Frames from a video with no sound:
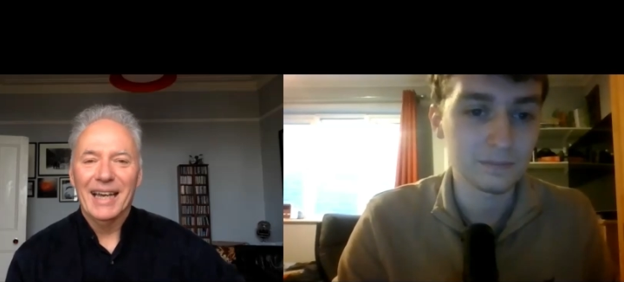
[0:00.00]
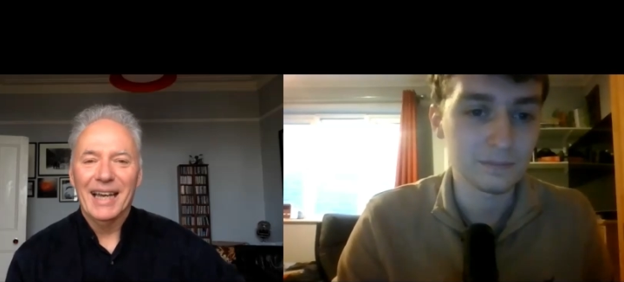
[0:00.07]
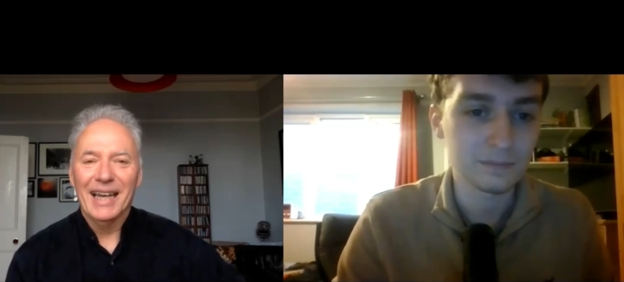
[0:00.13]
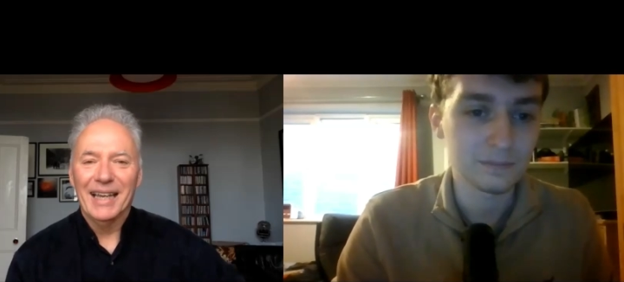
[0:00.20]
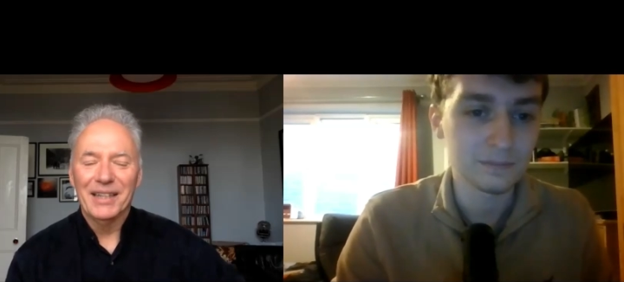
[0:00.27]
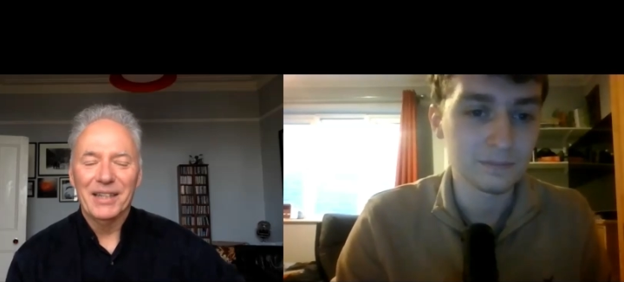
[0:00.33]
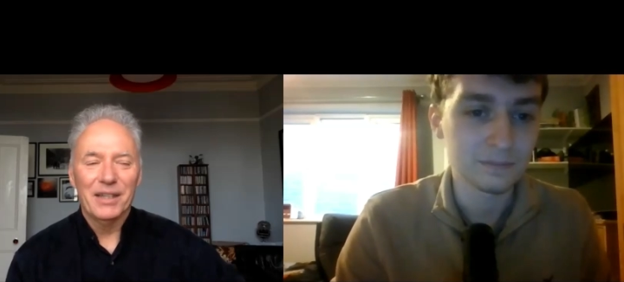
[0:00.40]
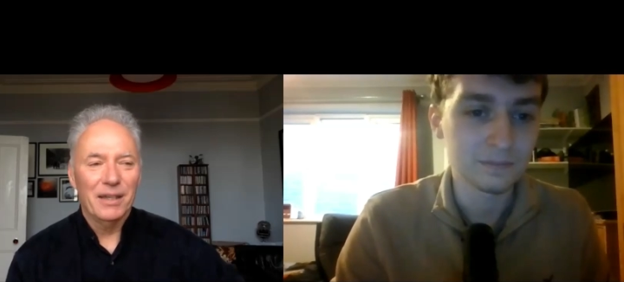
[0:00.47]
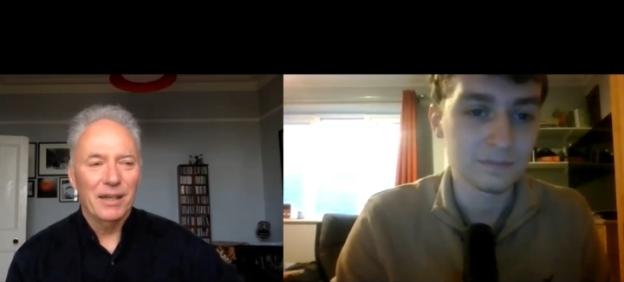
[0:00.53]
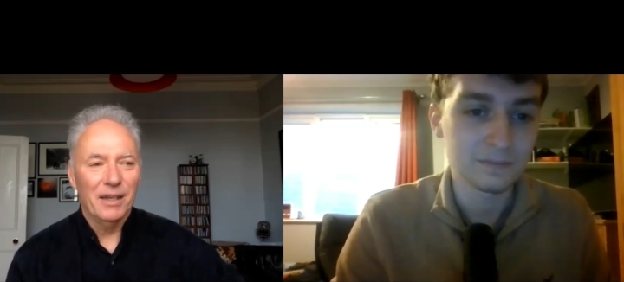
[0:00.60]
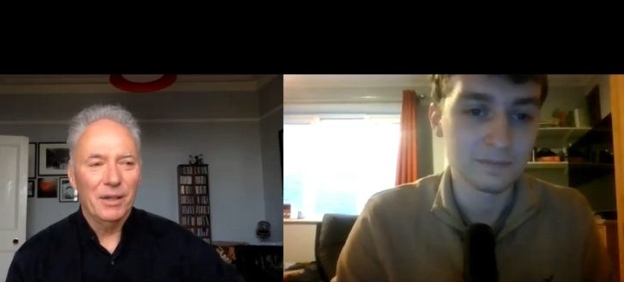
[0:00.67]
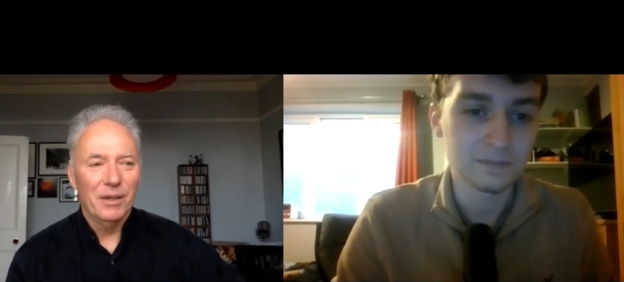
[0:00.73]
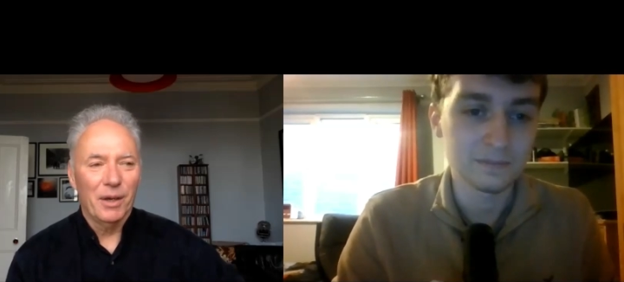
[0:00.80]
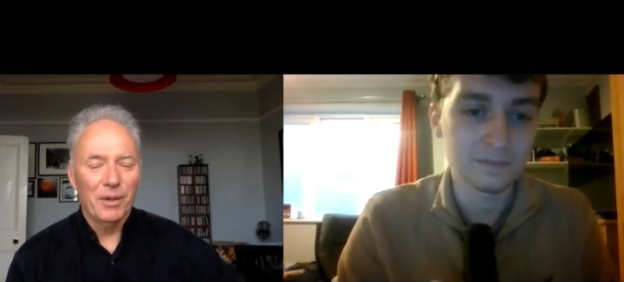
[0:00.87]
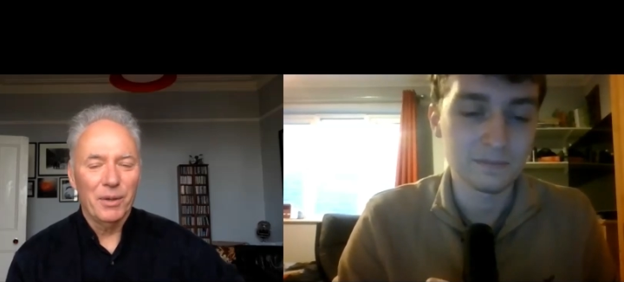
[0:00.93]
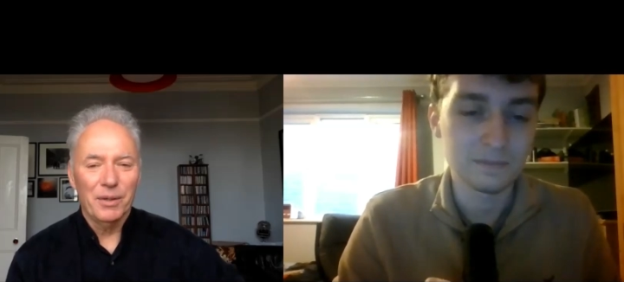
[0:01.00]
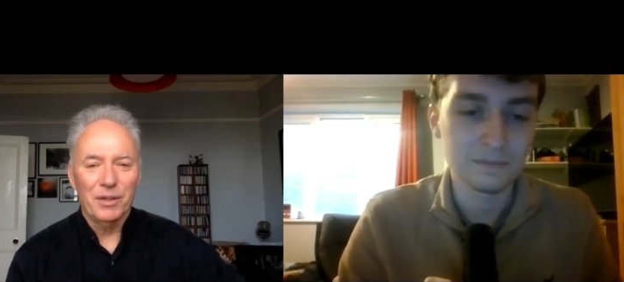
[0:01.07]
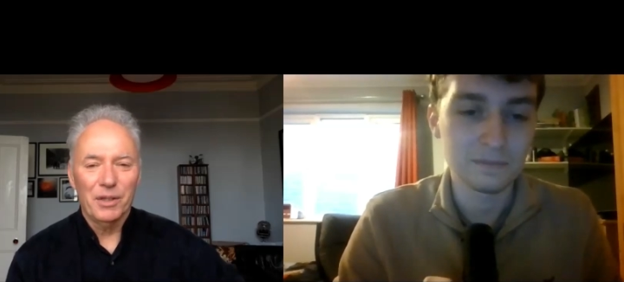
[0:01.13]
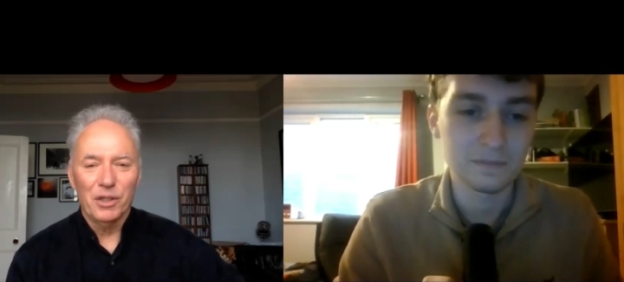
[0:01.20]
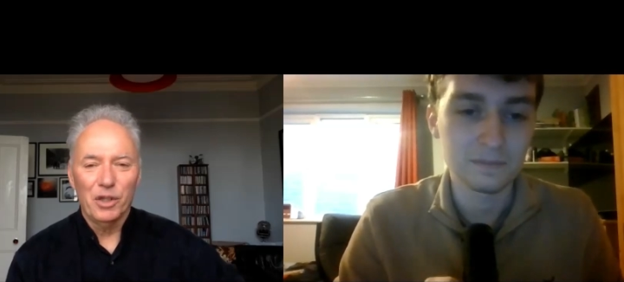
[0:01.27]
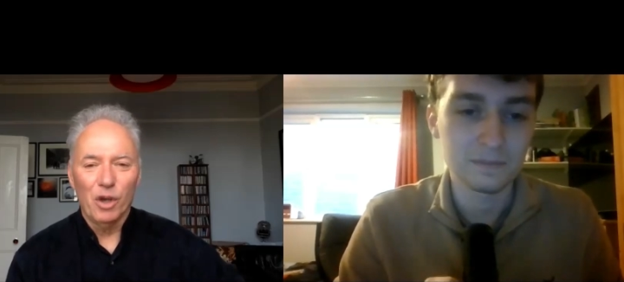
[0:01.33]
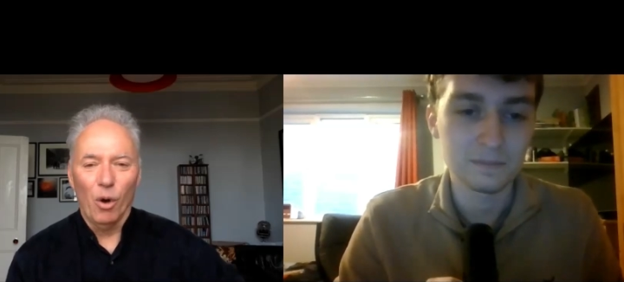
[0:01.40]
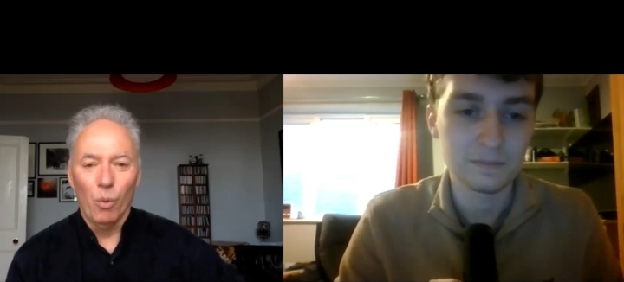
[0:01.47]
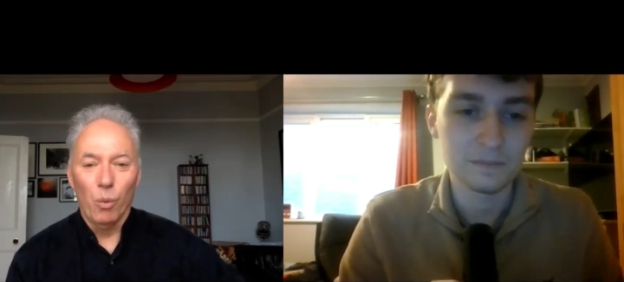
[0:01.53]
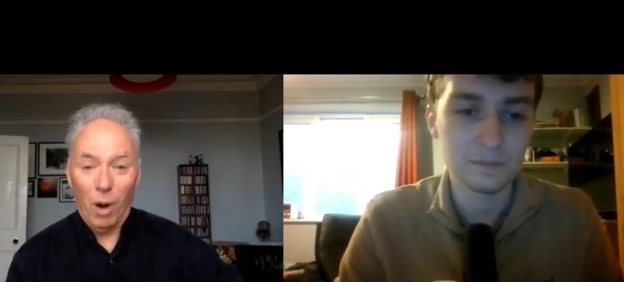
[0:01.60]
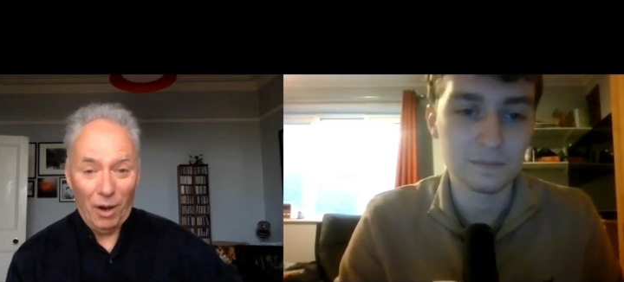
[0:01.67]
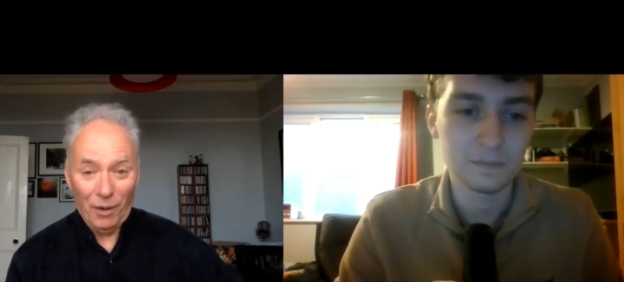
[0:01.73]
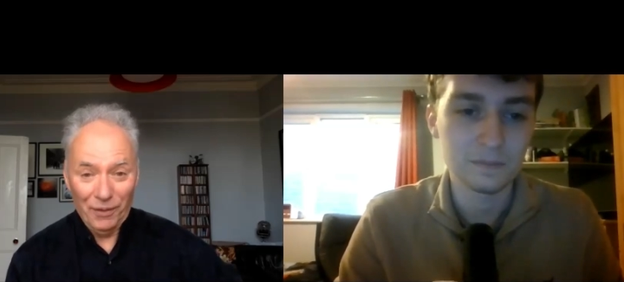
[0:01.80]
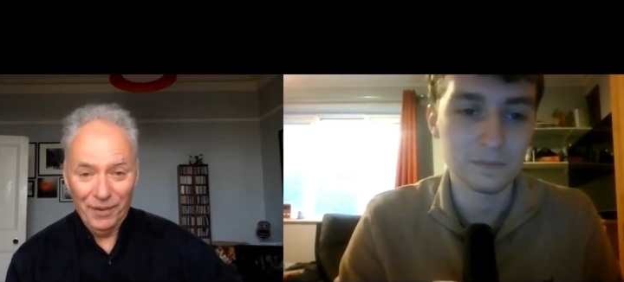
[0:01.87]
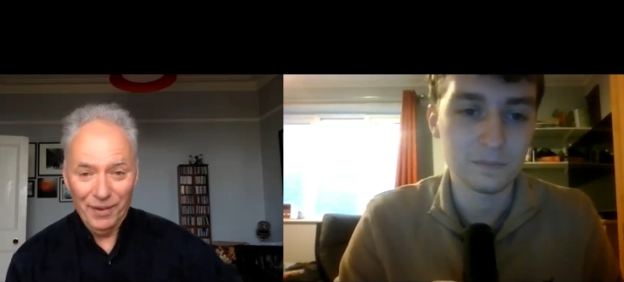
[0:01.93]
Speaker 1: and you know you, your
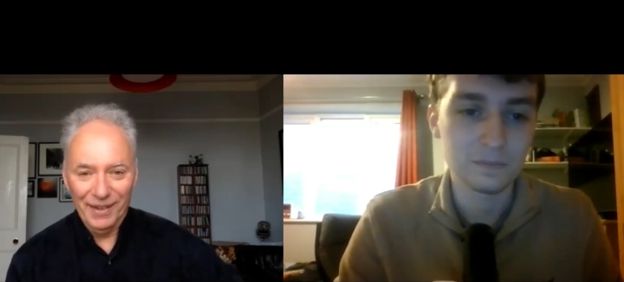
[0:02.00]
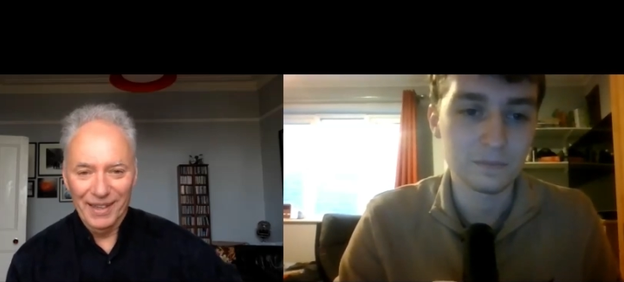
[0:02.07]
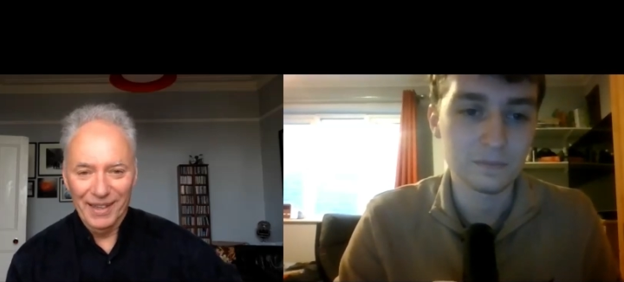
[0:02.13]
one,